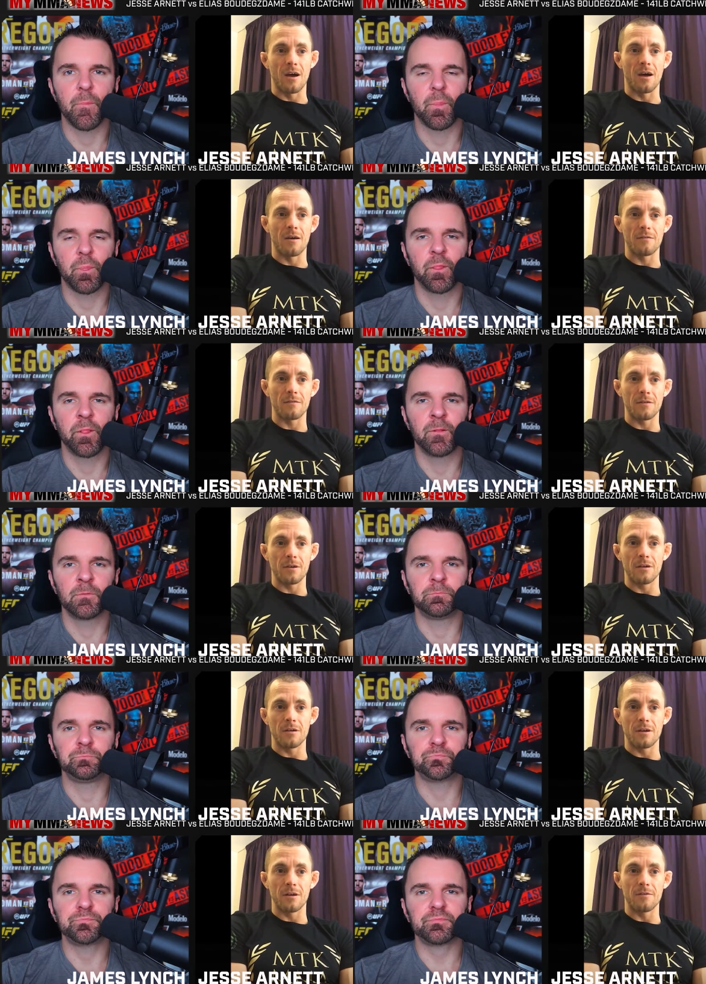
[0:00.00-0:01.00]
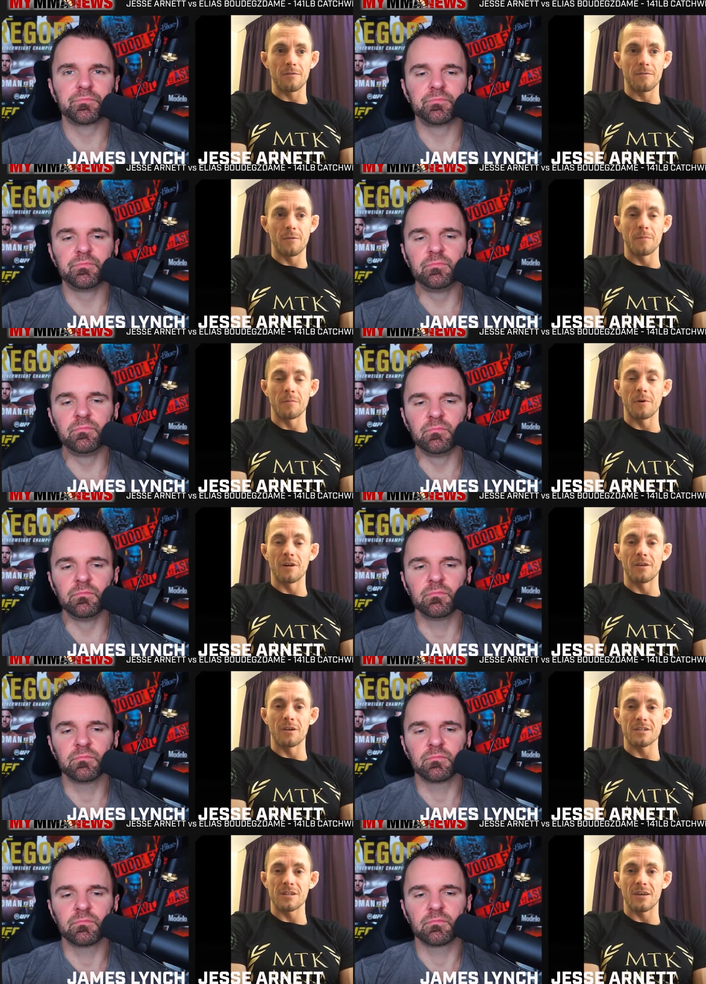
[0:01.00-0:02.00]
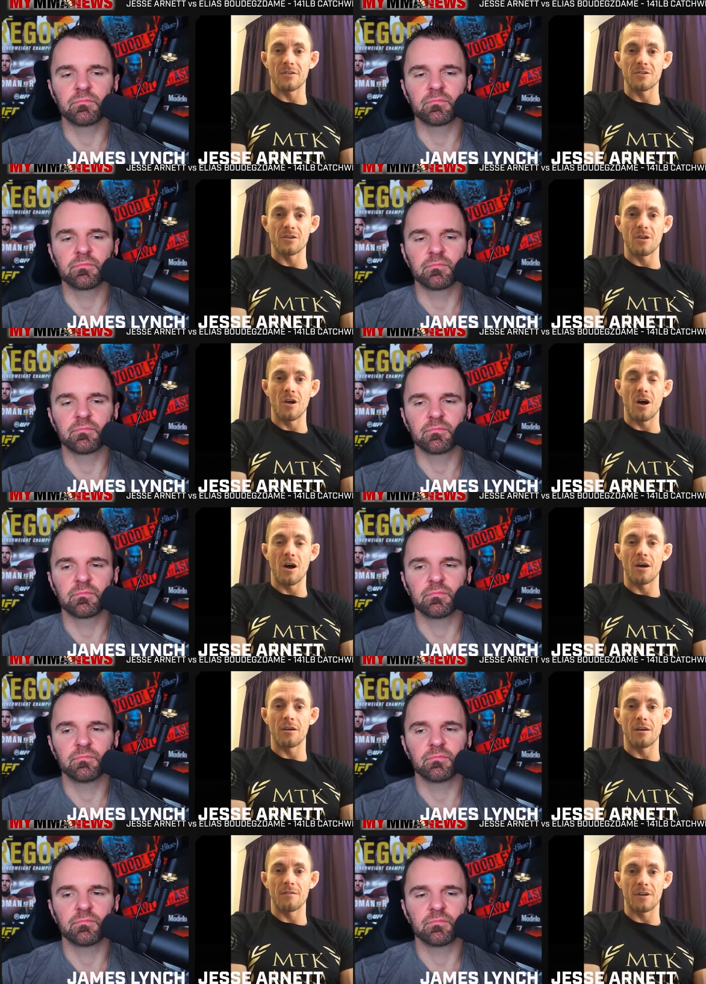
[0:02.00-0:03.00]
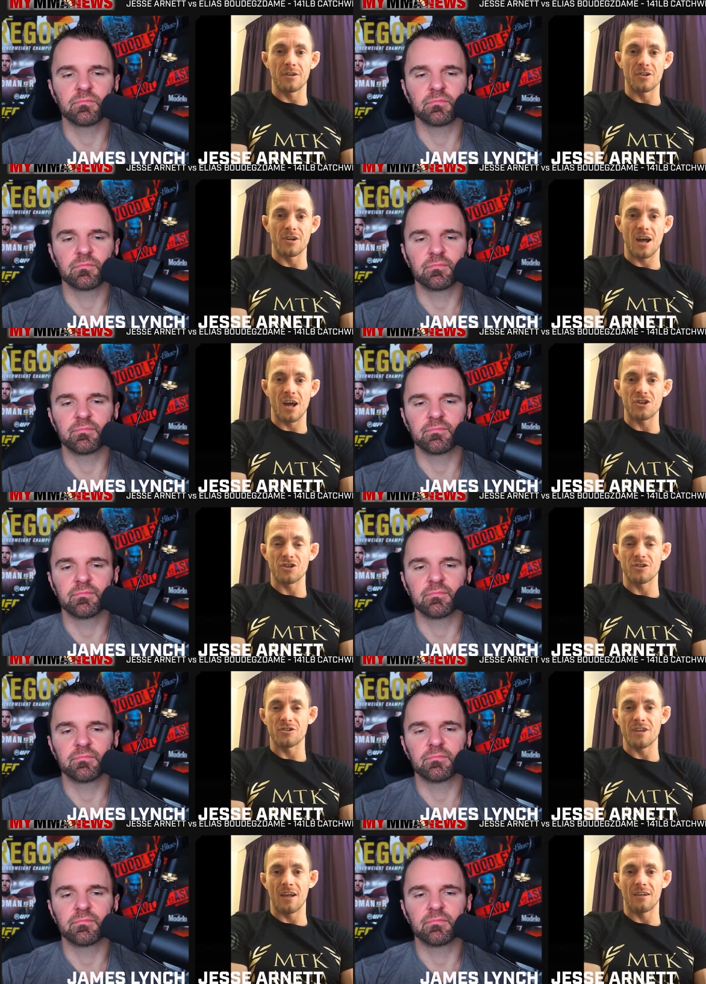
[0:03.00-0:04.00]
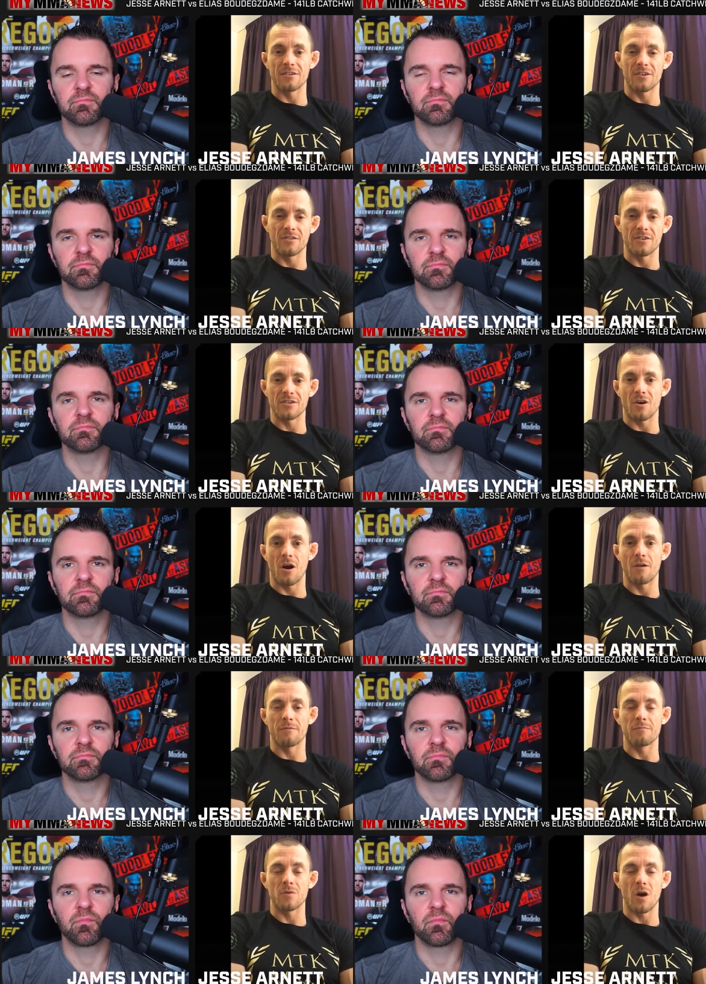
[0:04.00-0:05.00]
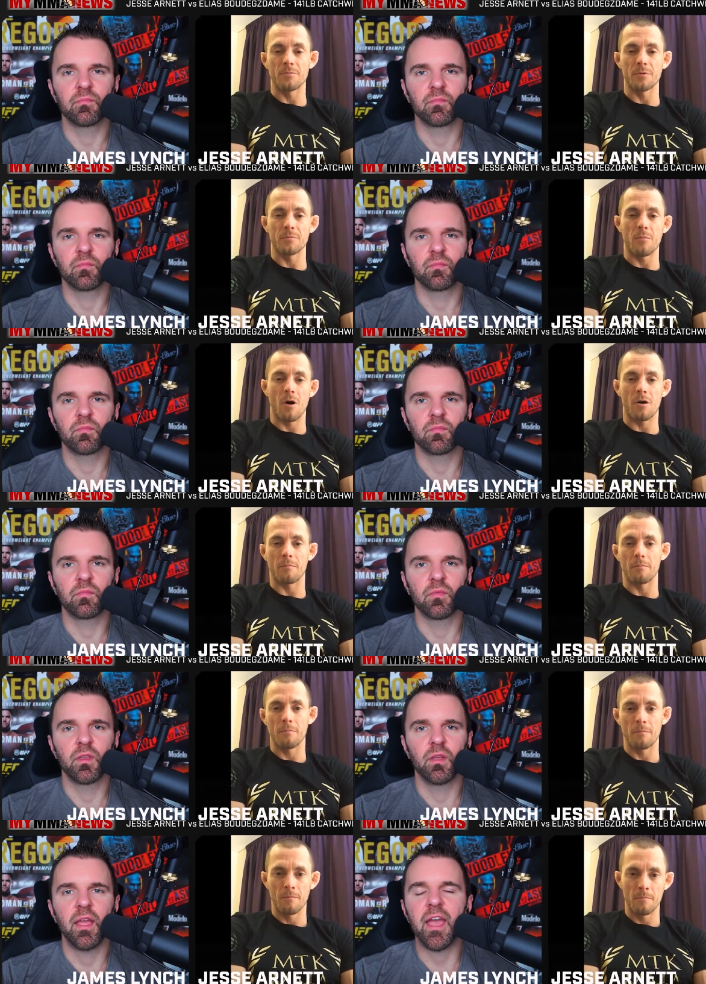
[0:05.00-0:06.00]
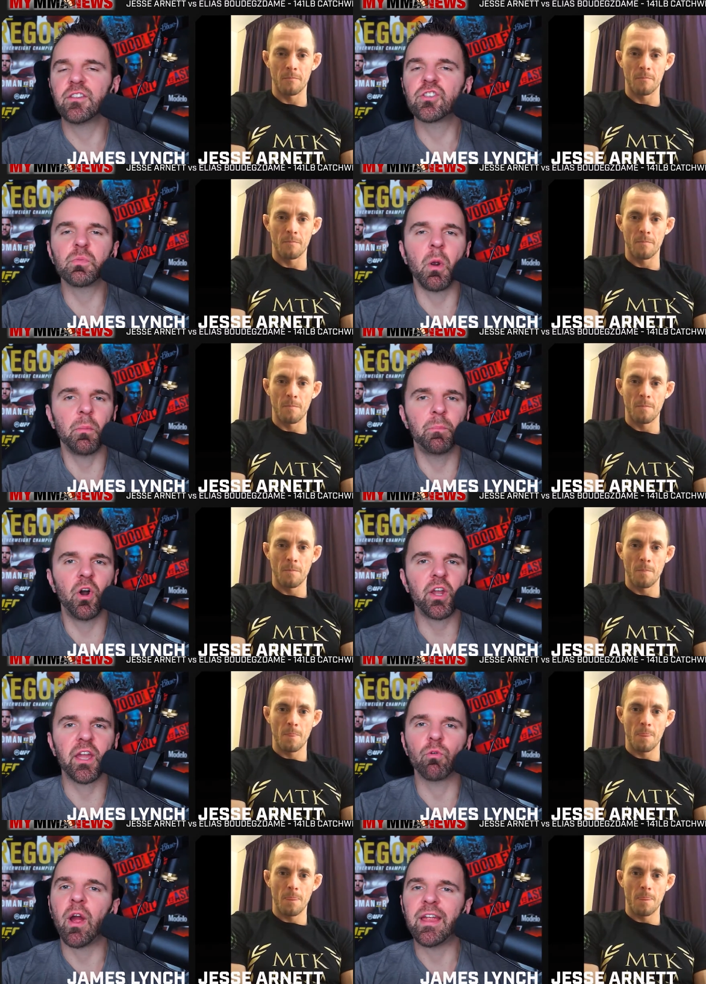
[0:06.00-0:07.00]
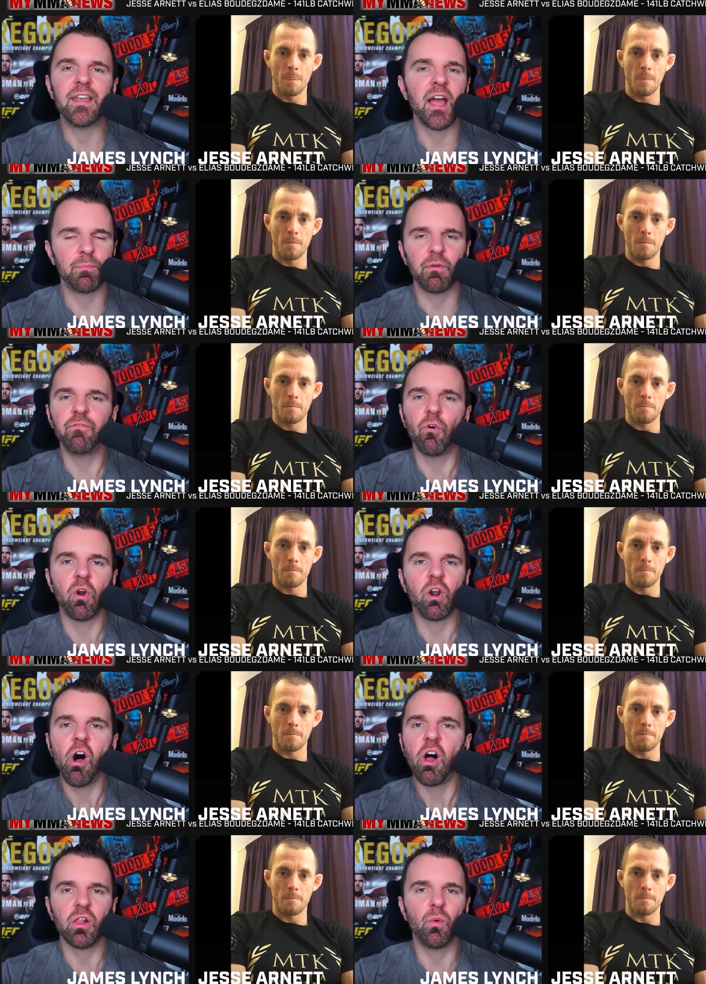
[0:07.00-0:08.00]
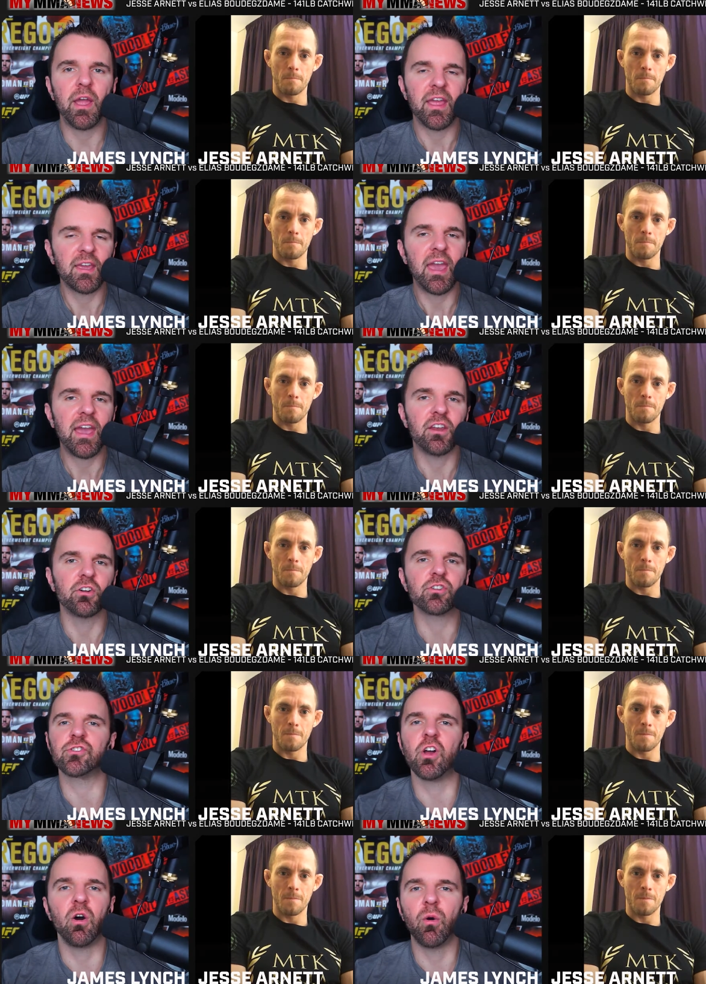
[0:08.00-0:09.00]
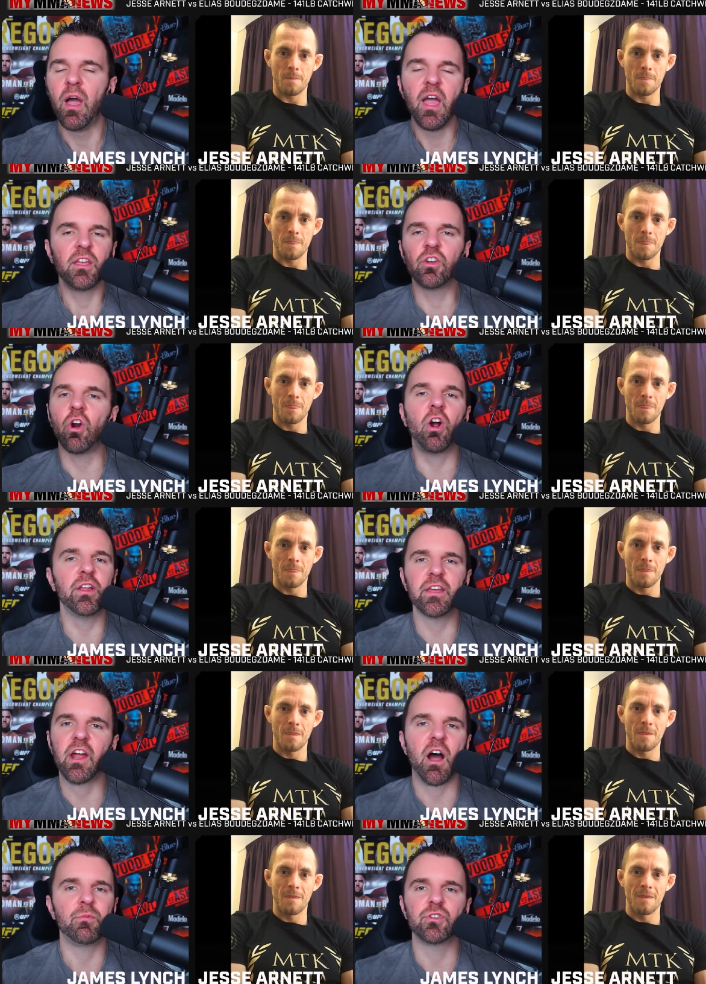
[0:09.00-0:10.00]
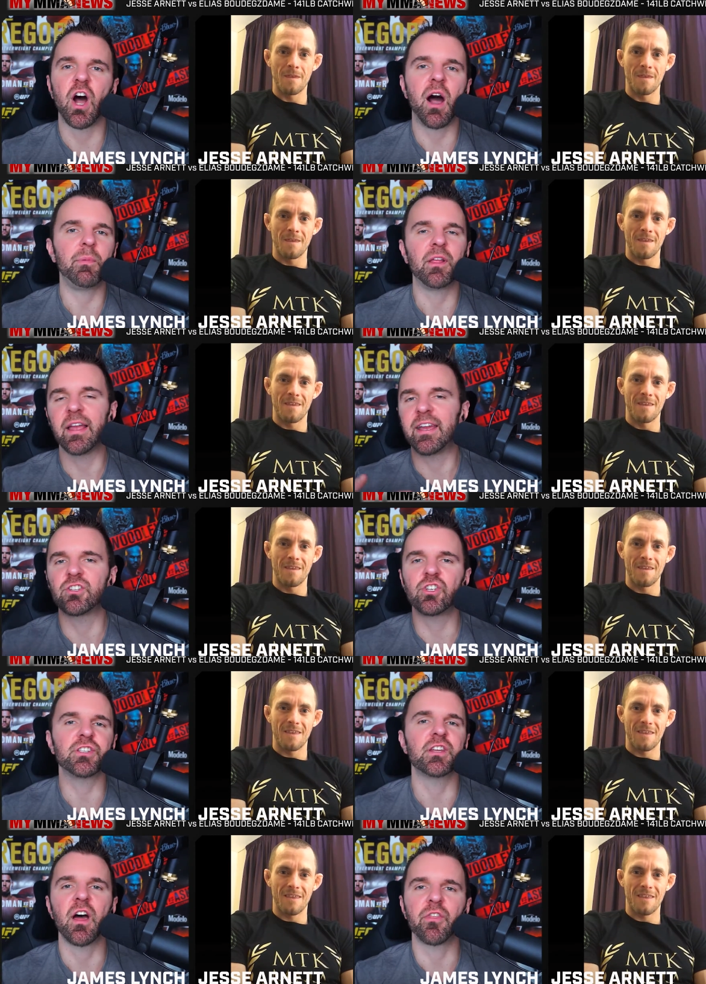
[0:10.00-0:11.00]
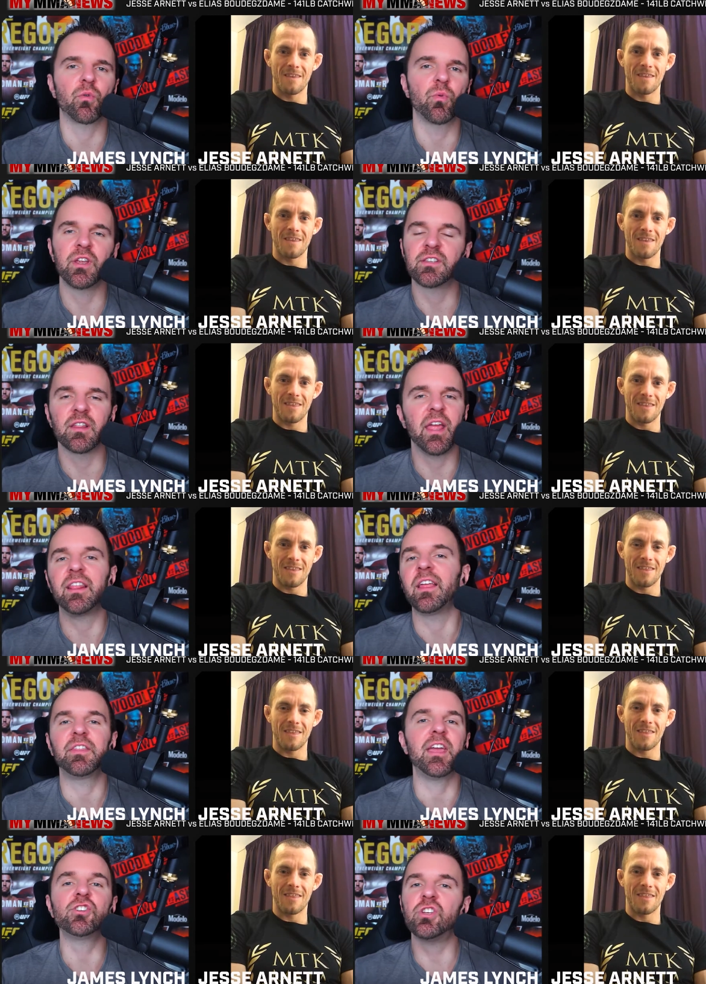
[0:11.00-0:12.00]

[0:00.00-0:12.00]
Speaker 1: uh, looks like there's a lot of international talent on this card from top to bottom.
Speaker 2: And smart booking, right? Night before Holloway and Kattar, so you're already in Abu Dhabi. Like it's just another reason. Like like they